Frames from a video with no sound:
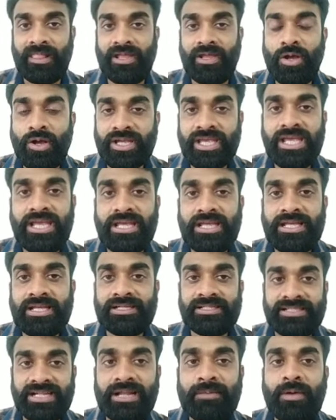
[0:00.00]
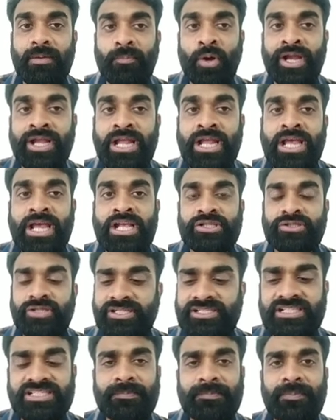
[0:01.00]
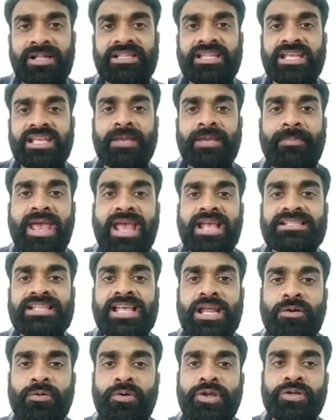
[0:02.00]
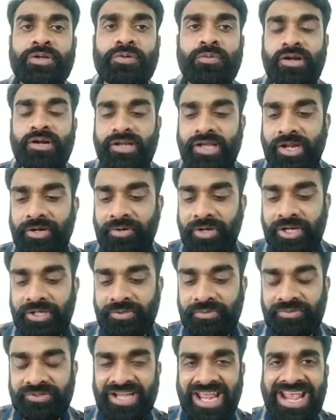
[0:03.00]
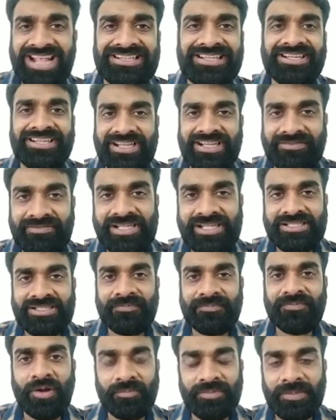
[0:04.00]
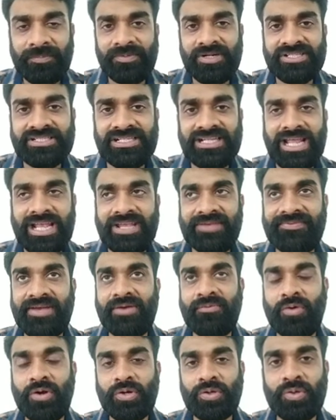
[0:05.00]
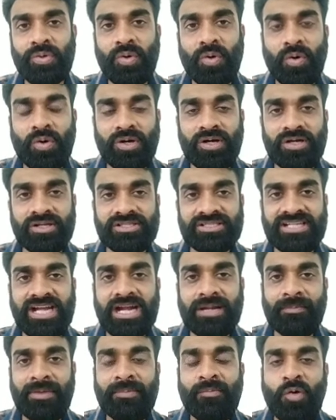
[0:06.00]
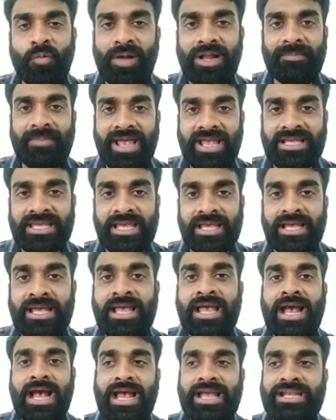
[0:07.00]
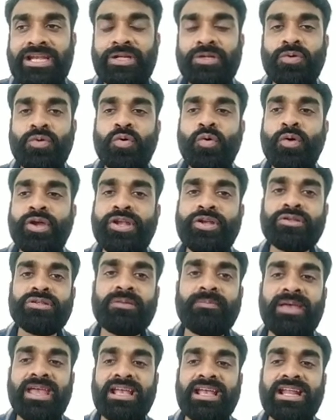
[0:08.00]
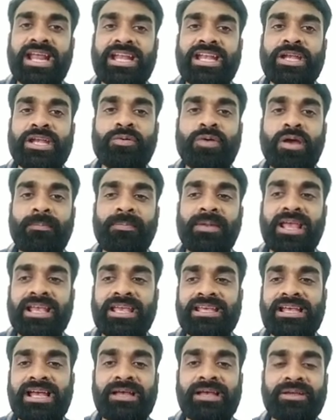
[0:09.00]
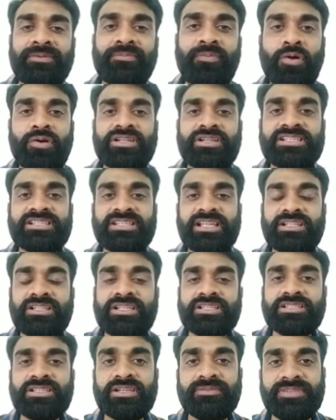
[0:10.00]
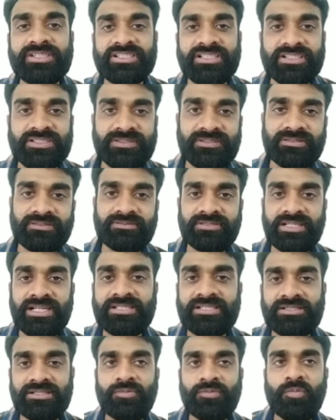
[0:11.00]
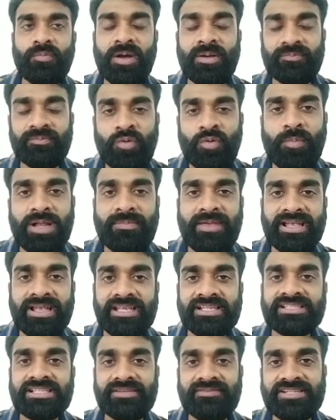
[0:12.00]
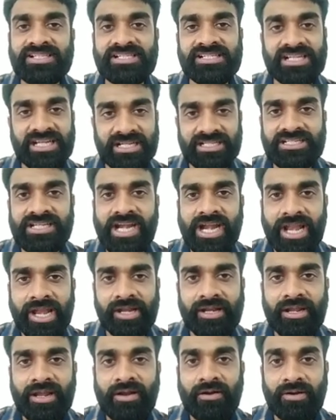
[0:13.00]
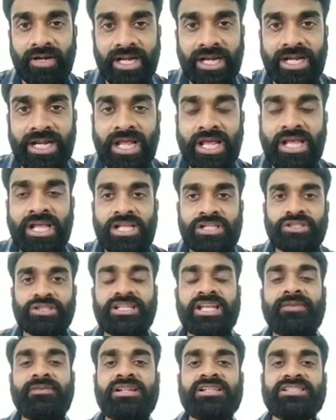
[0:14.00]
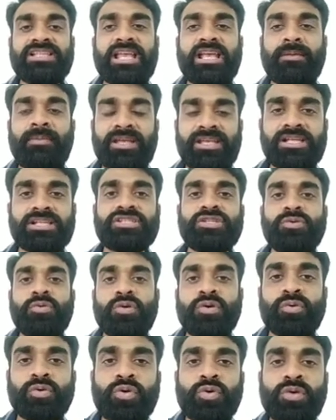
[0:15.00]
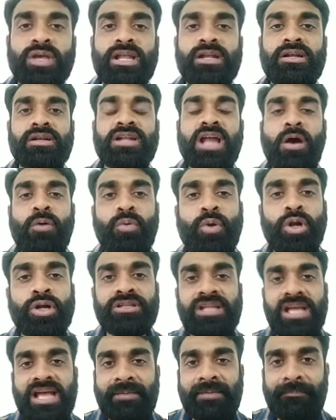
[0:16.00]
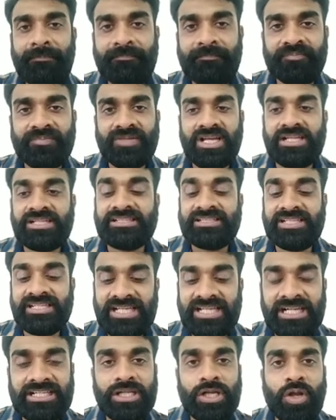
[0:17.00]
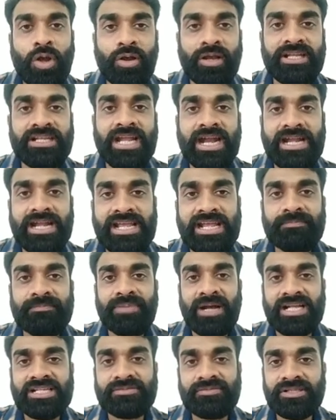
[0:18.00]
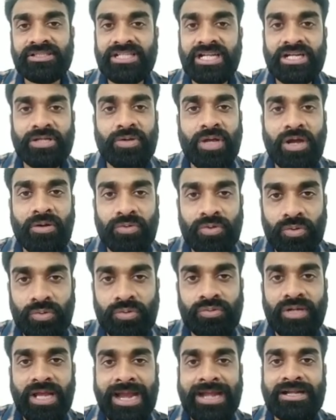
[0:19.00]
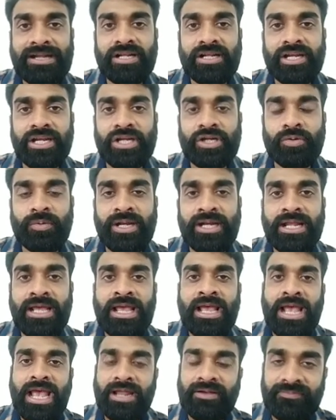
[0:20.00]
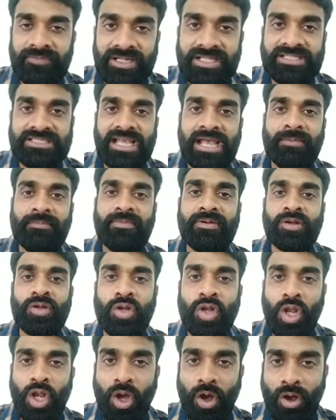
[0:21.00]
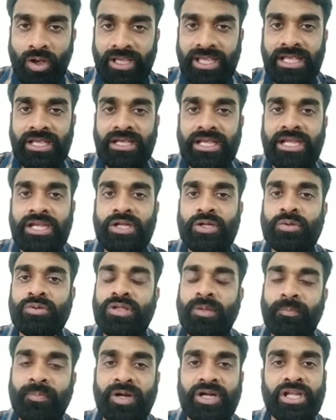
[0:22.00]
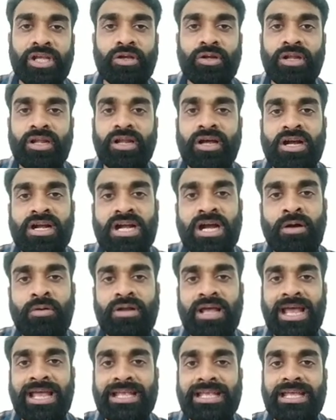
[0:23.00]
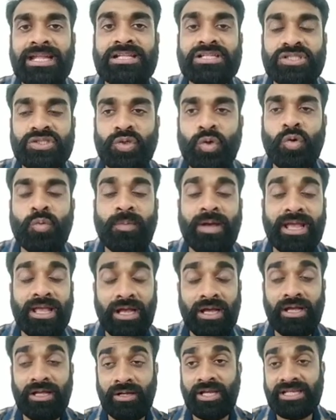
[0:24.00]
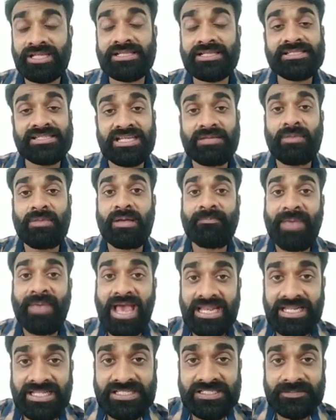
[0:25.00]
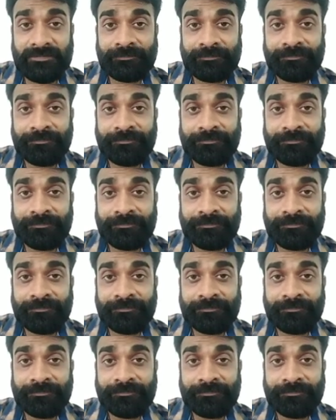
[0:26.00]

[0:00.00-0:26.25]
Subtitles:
Okay, getting my point? So it's a simple thing. Banks, they are going to take the request from the person, like if I want to start my mobile banking, I need to go into the bank and I need to apply, I want this and this services, that is the mobile banking services it has needed, right? So they will say, yes, you can download the app, these are the login ID and password that you have to enter into it, and once I'm logging into the particular account, I can see my balance,